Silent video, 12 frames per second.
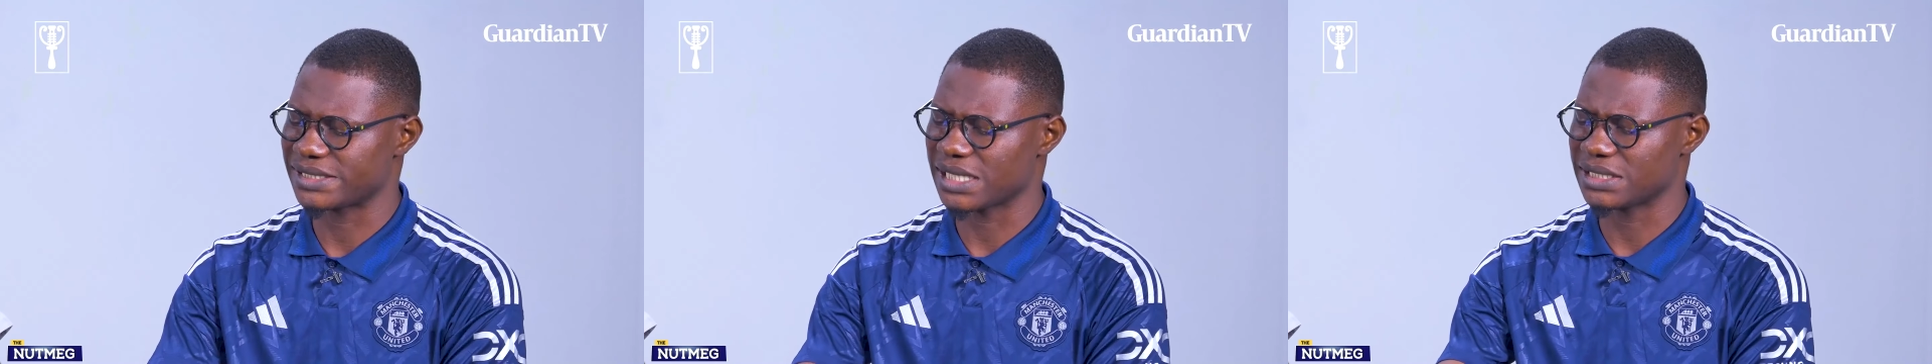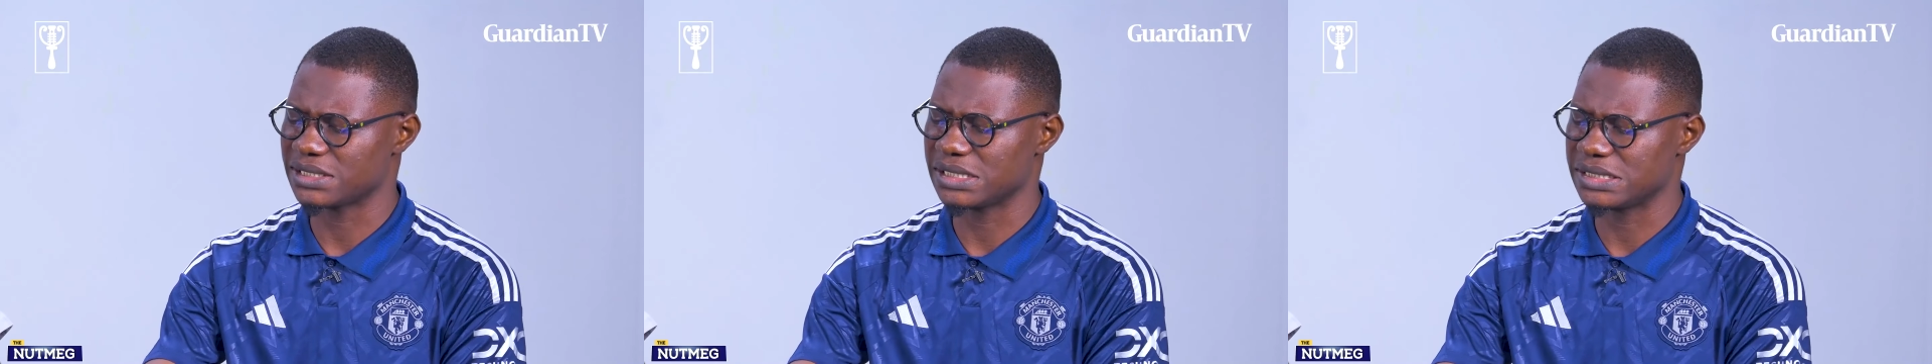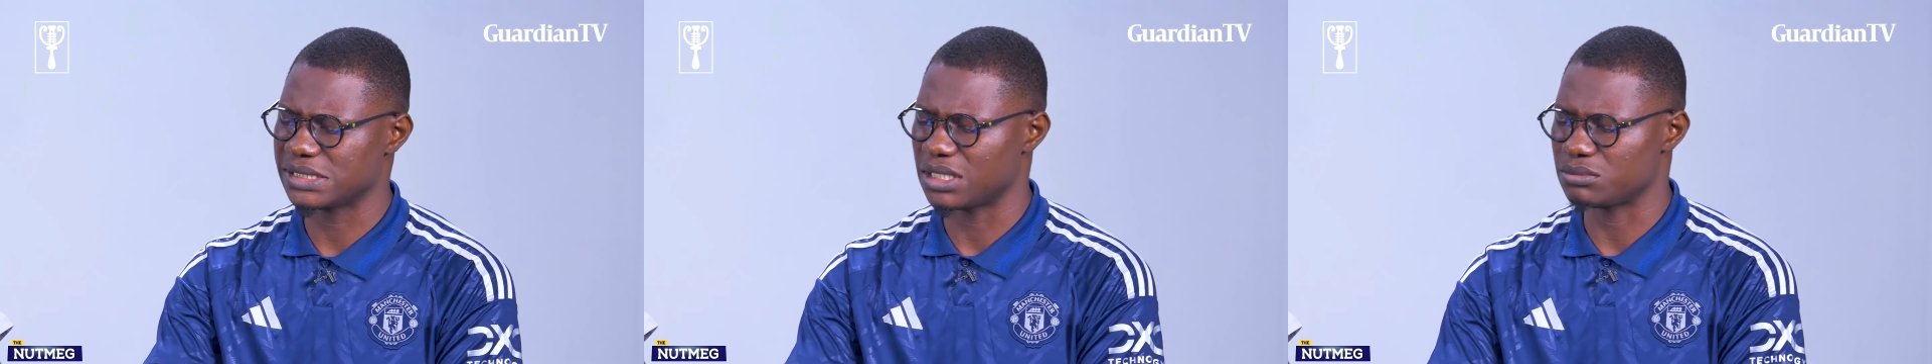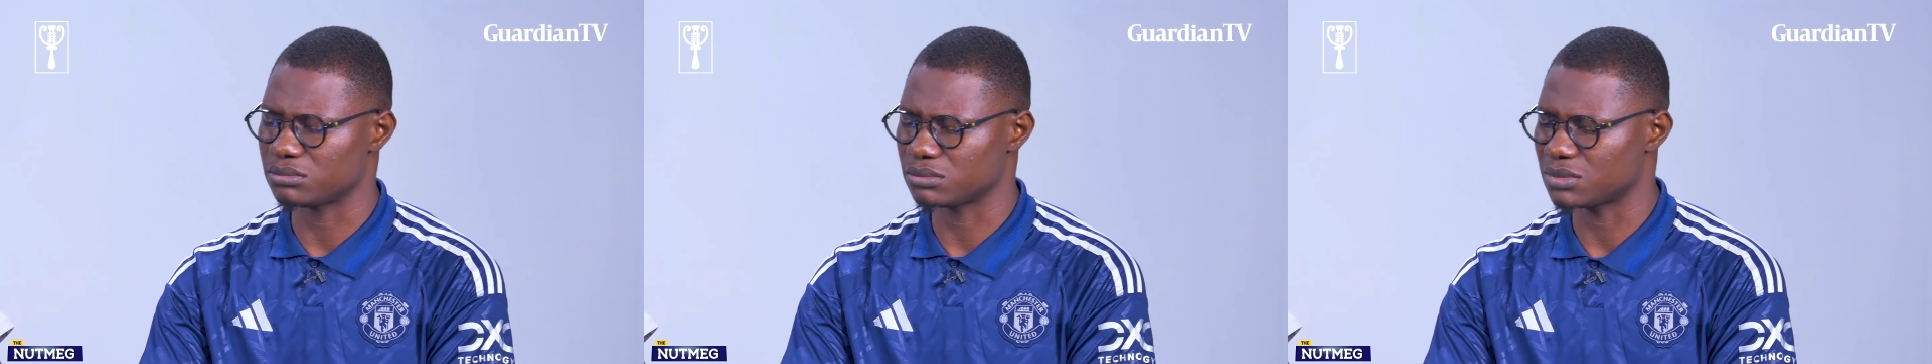said this
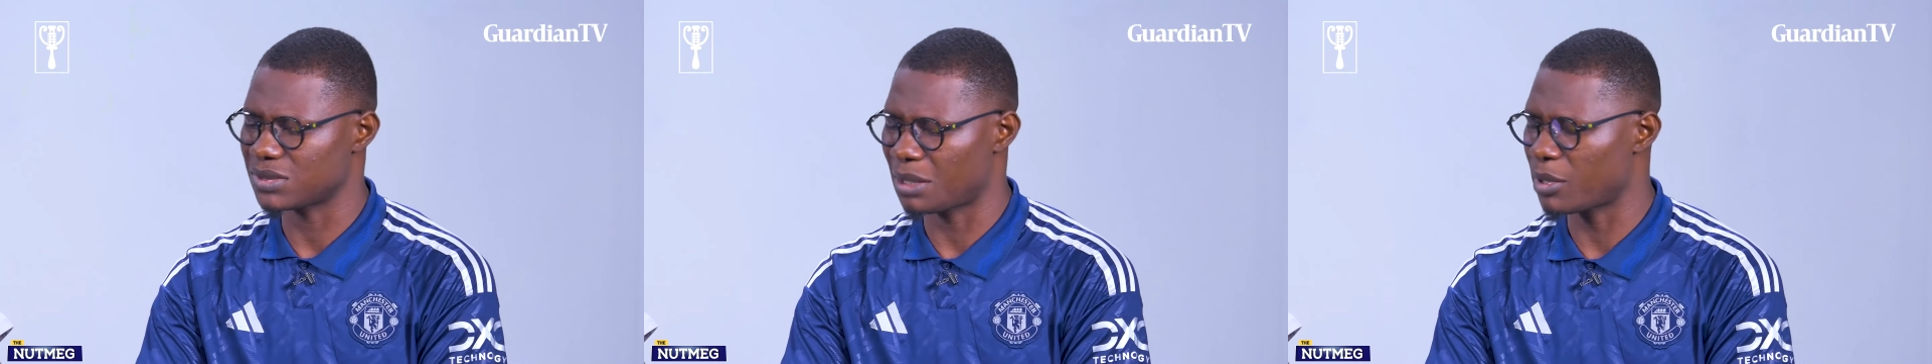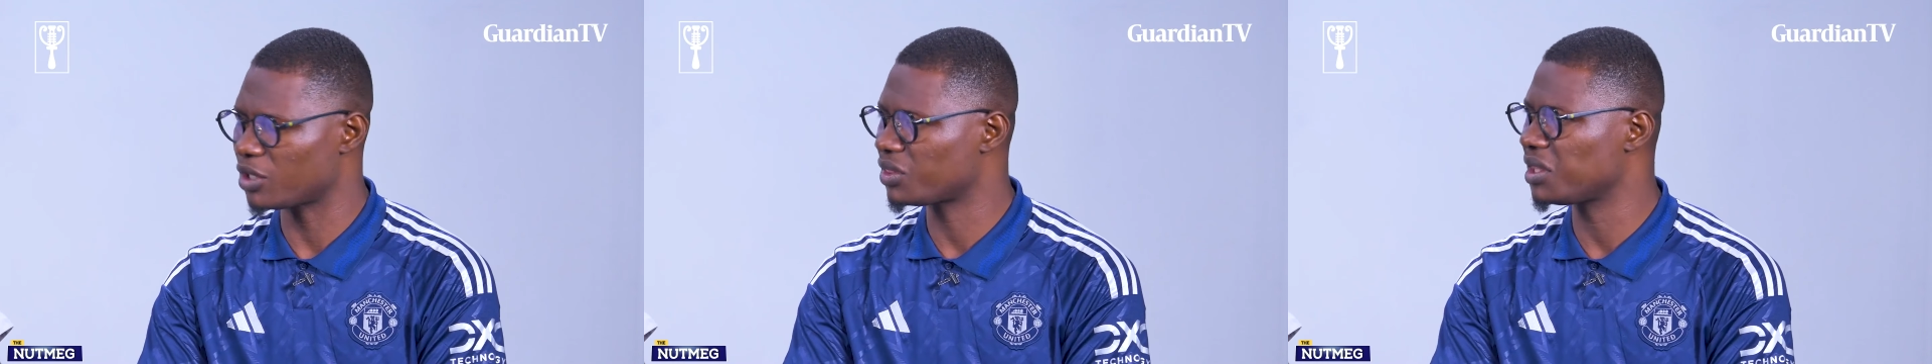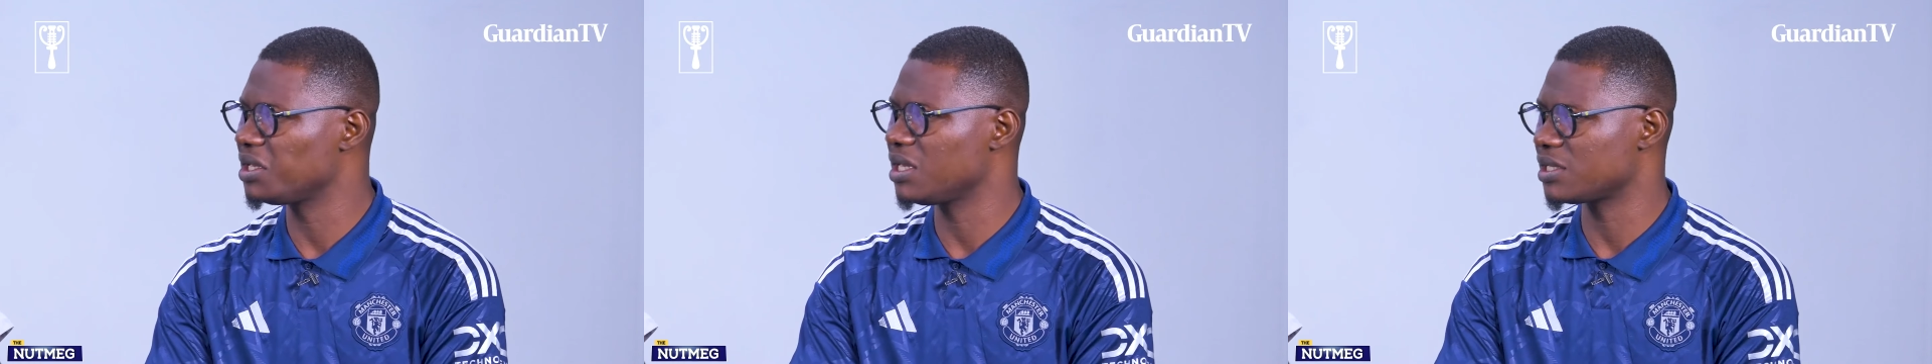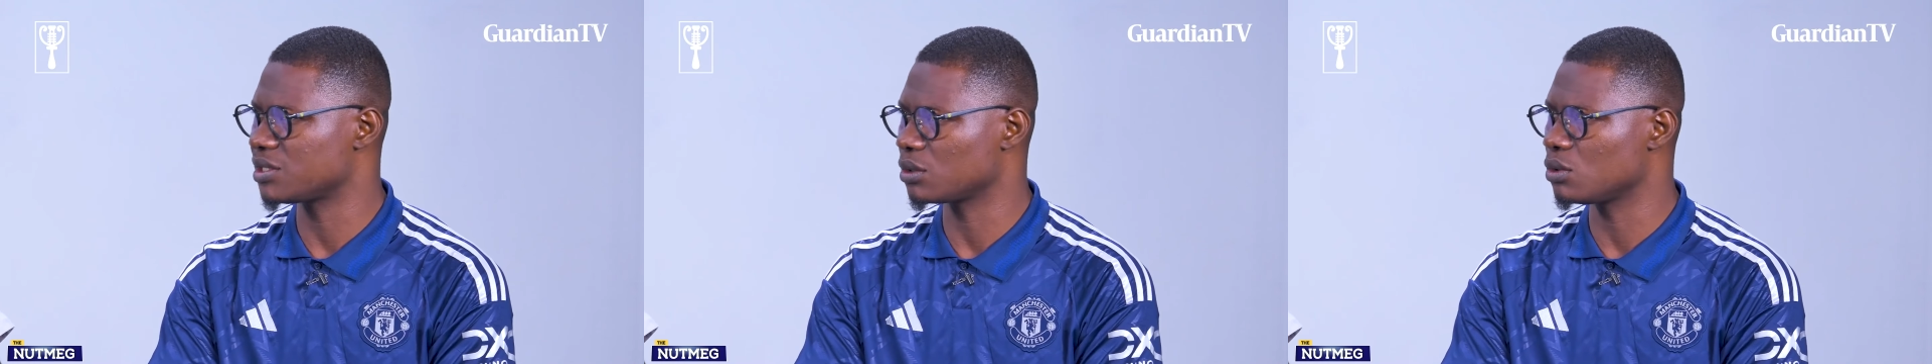about 3
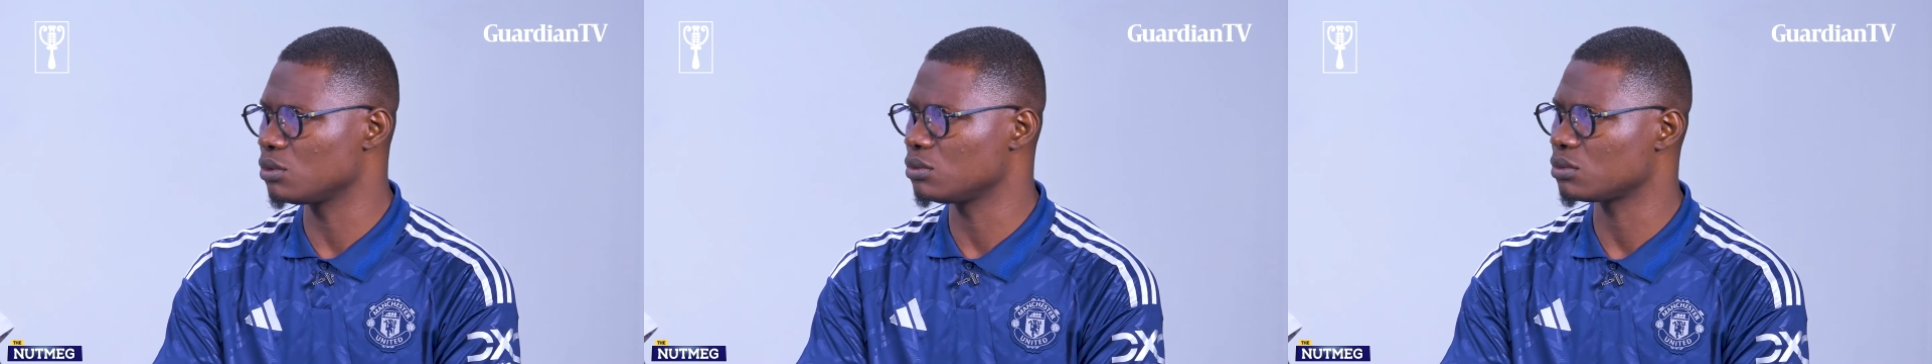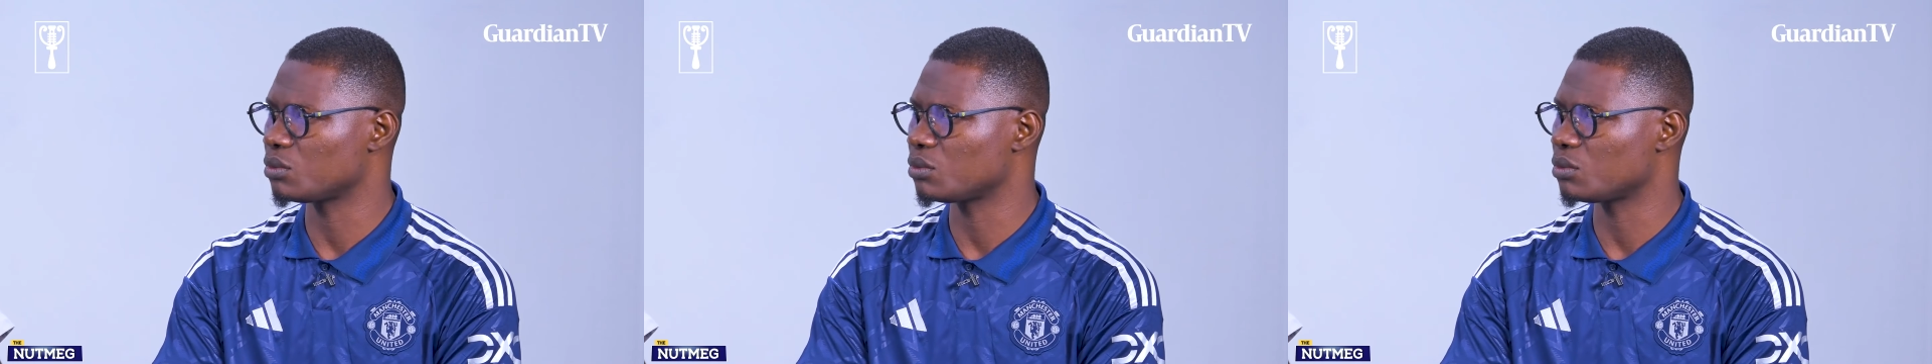years ago